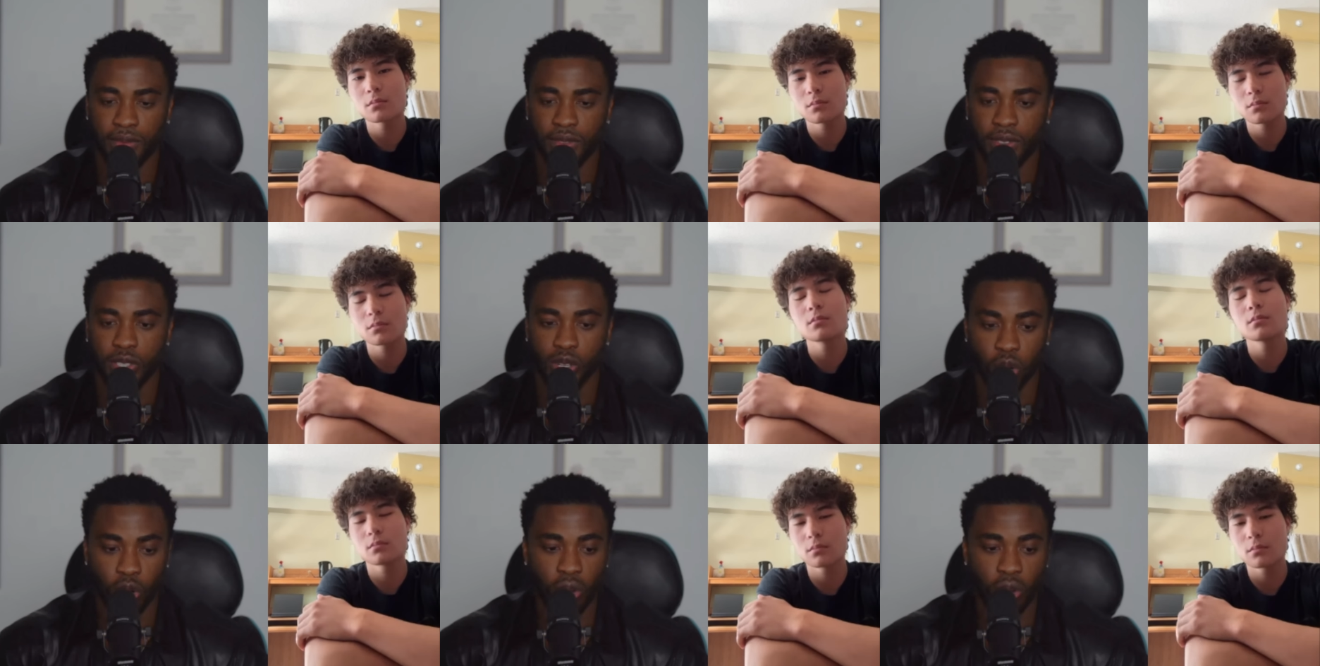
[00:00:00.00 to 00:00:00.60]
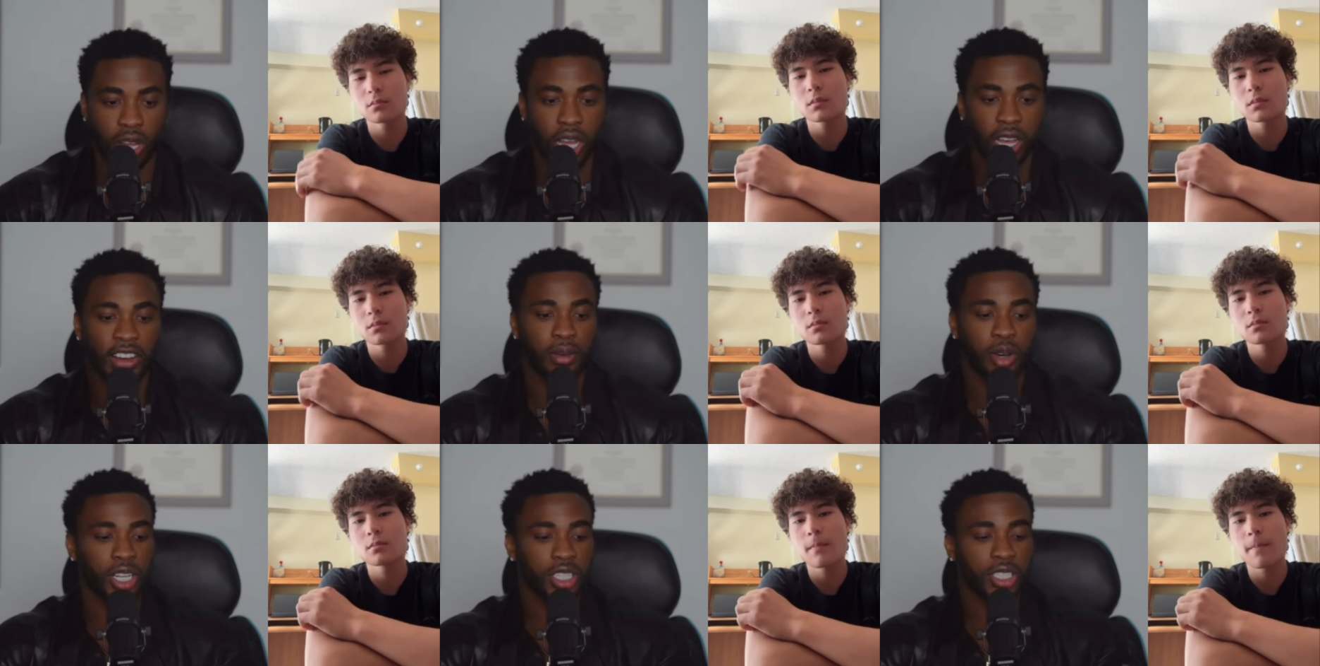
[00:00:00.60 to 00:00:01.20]
Speaker 1: So if I'm
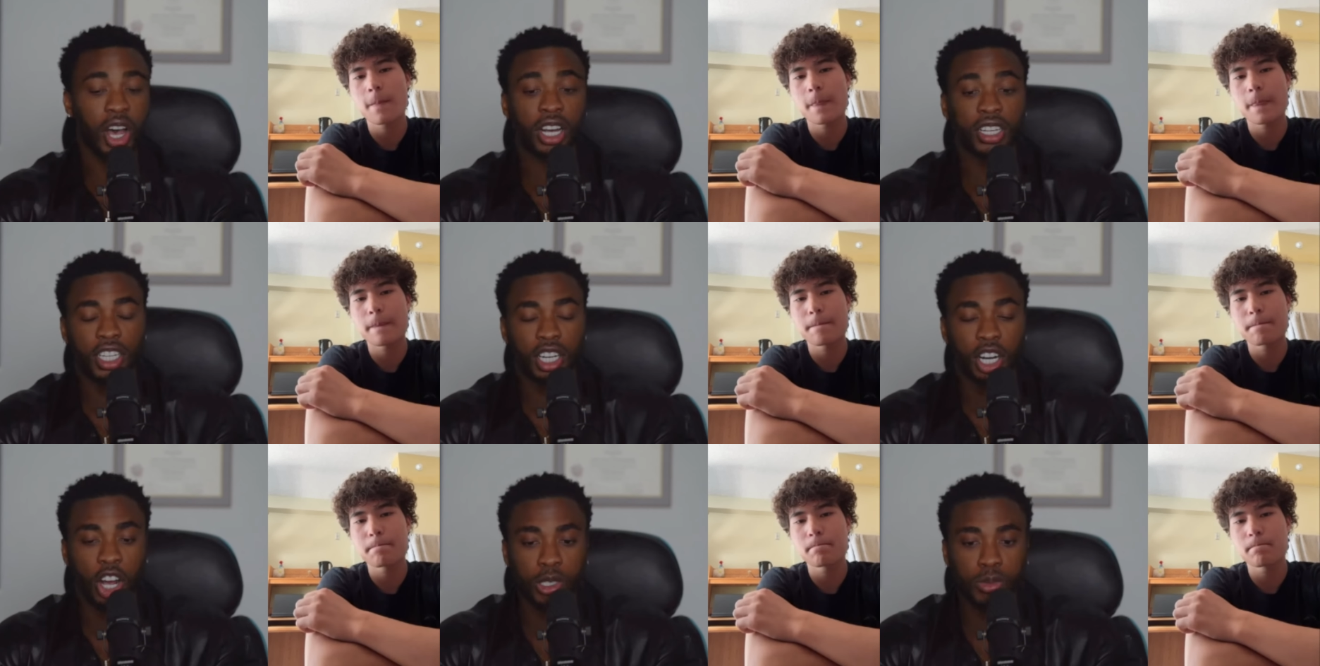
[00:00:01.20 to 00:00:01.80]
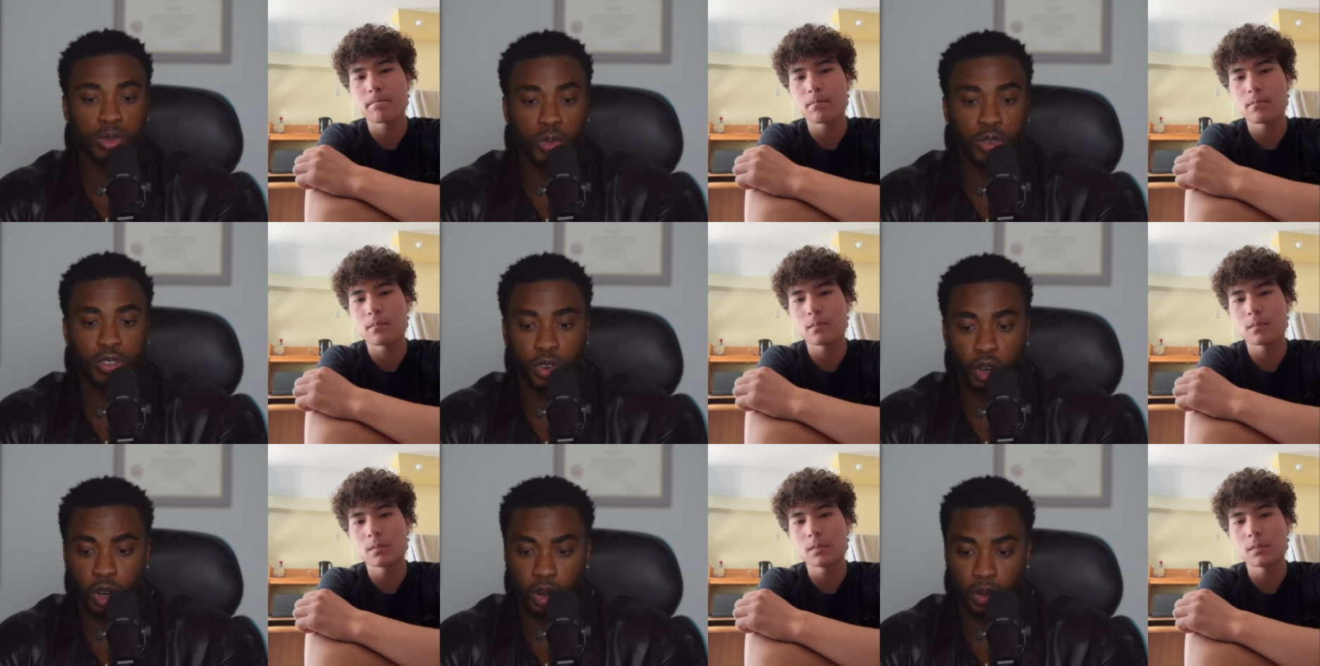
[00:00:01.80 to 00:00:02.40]
going to talk to girls moving
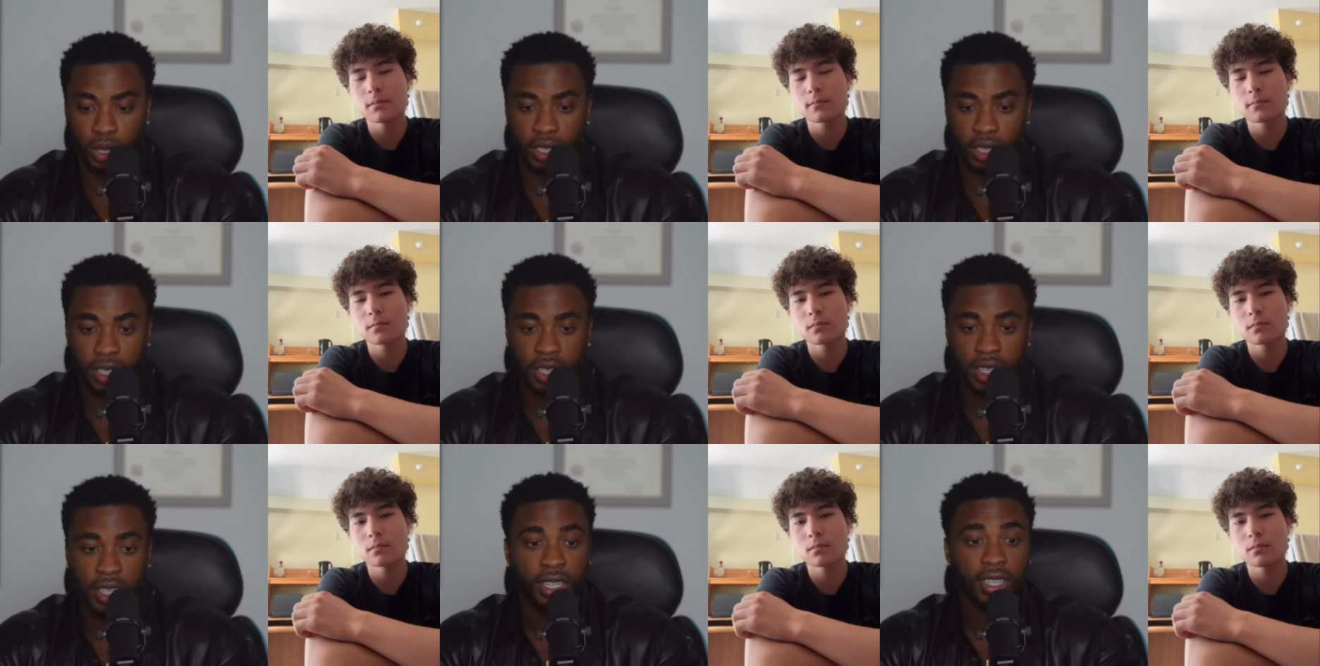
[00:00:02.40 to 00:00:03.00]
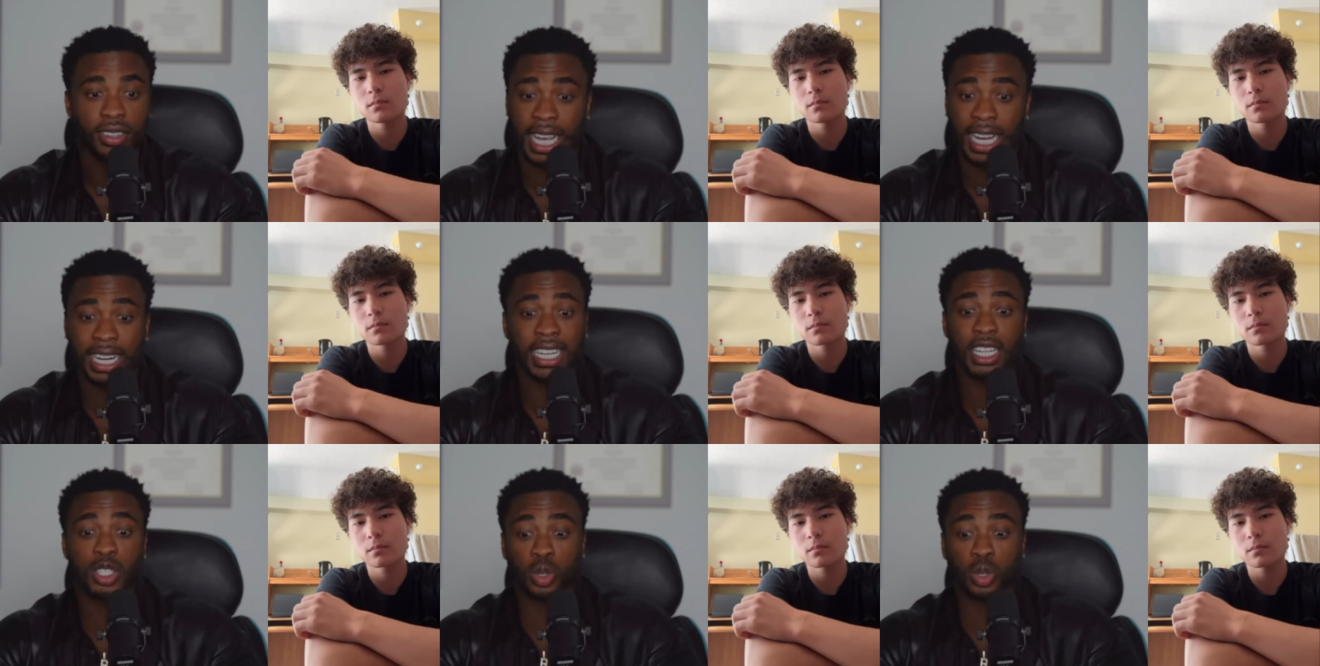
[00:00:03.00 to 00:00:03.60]
forward, they
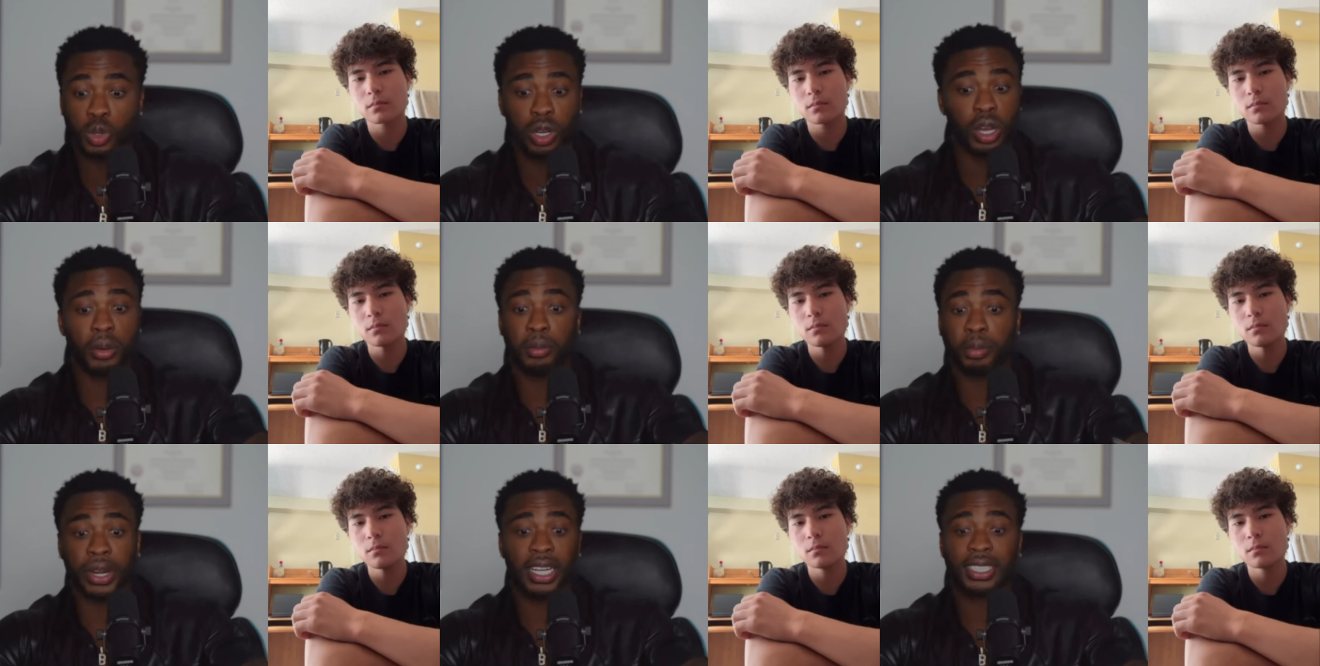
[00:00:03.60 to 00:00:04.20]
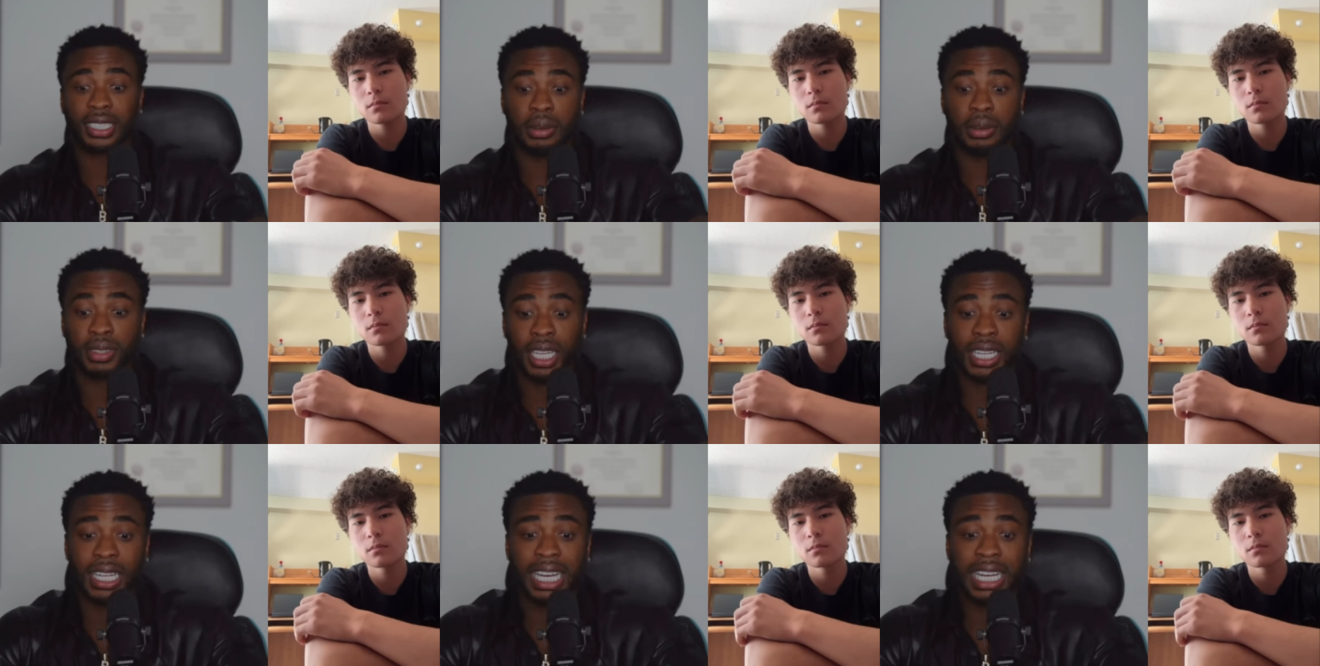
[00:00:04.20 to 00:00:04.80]
need to bring
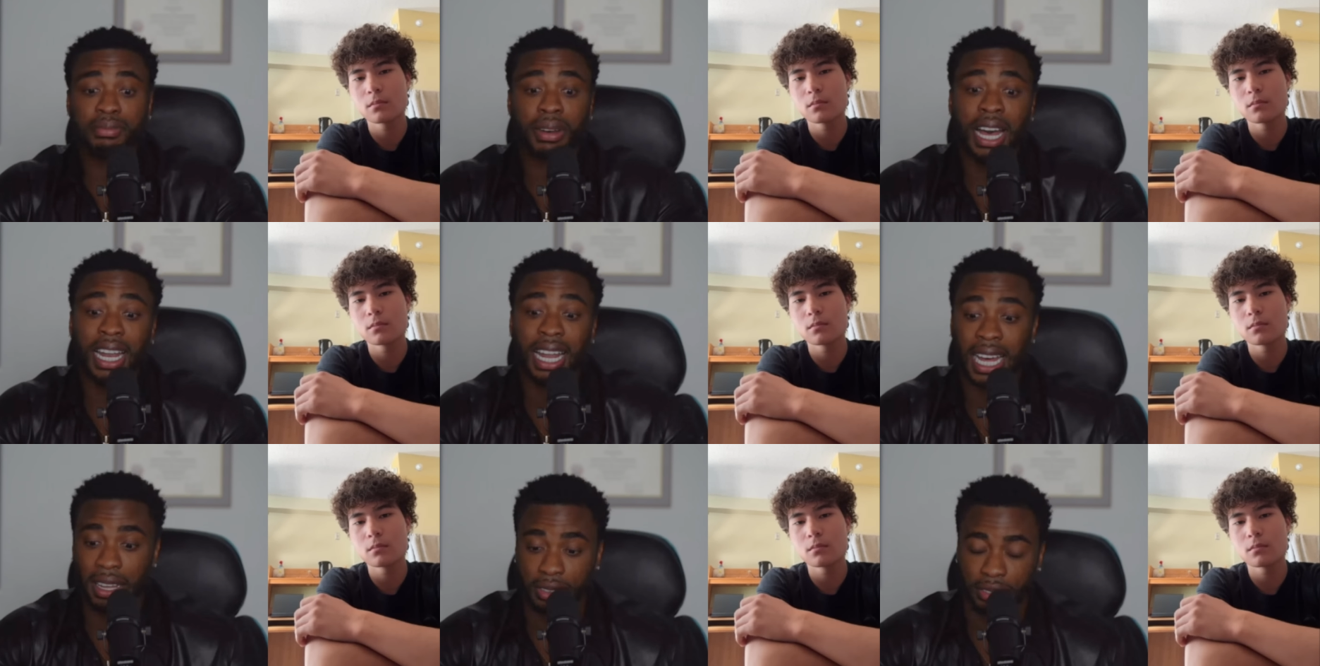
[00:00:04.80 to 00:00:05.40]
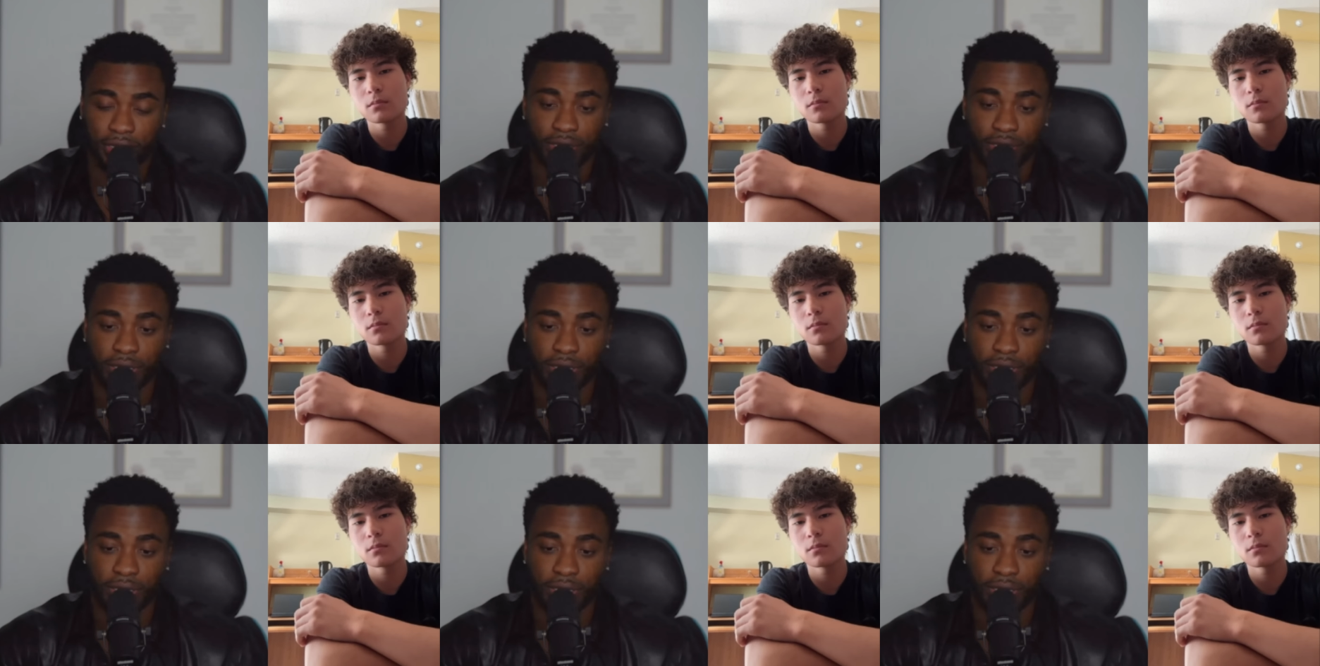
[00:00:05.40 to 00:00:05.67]
something in my life.